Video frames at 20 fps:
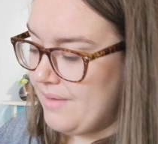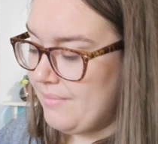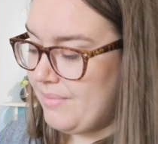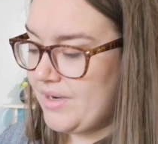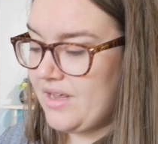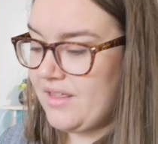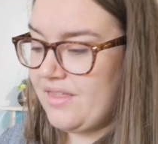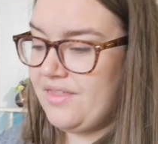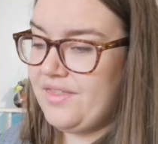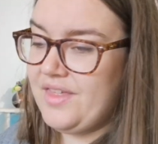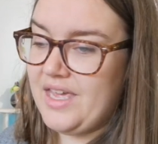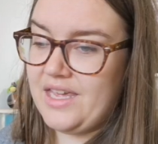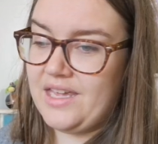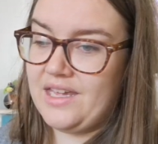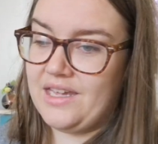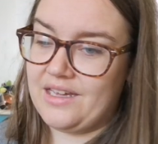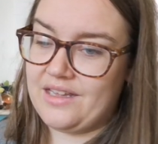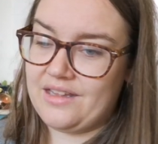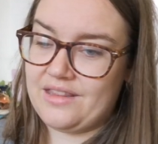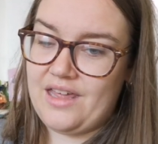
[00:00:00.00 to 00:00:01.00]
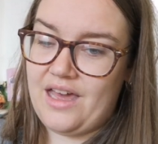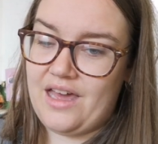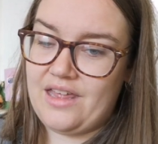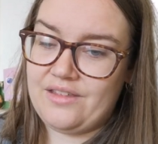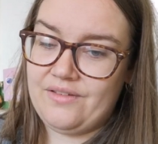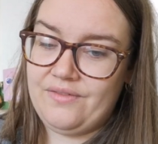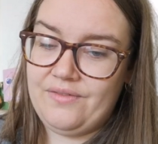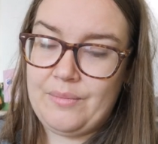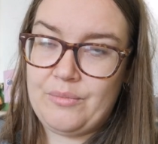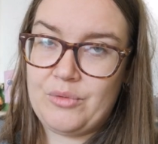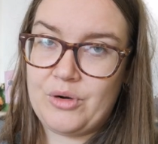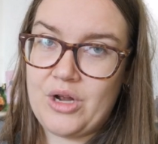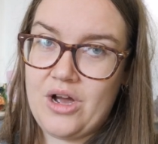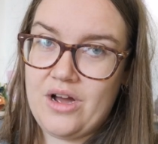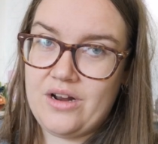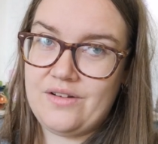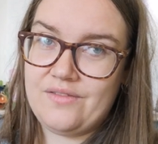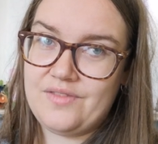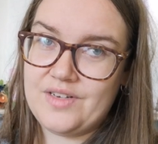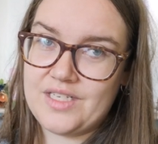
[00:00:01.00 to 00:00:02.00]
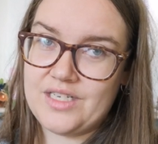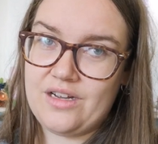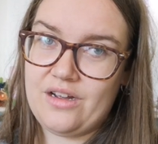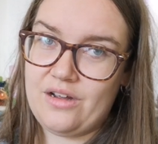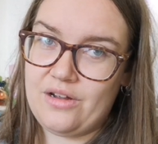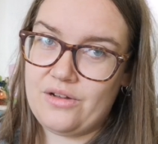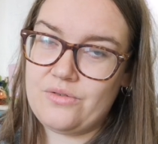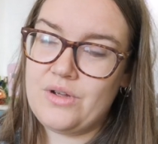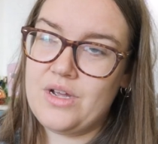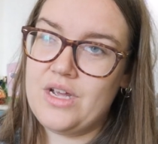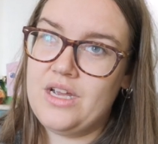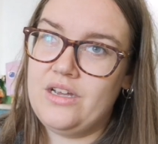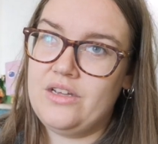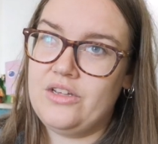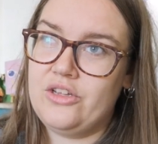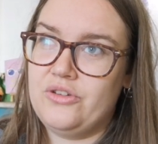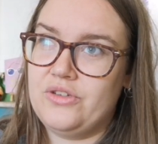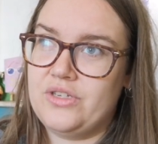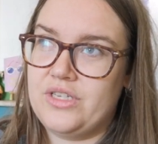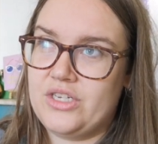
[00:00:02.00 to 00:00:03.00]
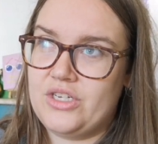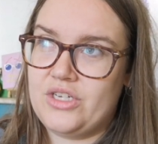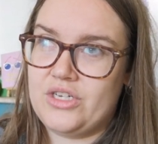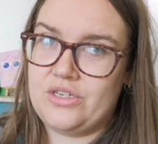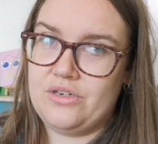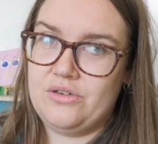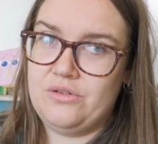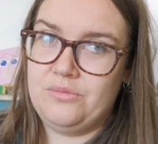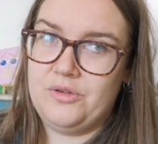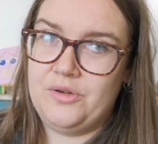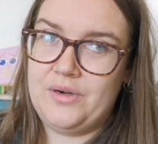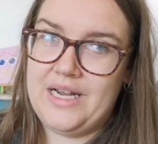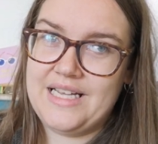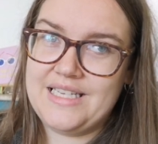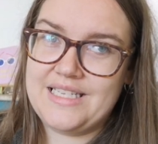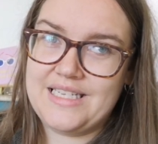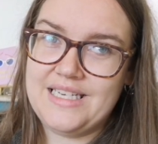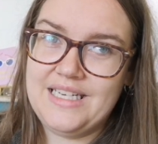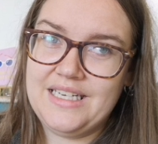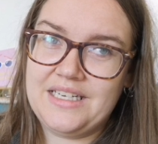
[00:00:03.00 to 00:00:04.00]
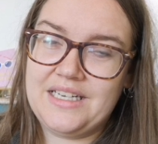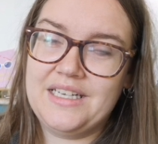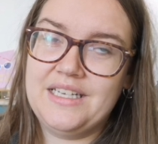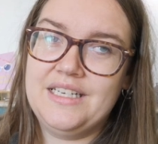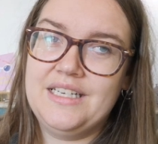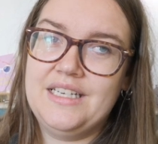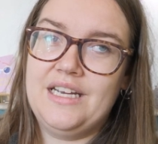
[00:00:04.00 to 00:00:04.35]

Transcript: But I think that the Fabricana video uses just normal elastic,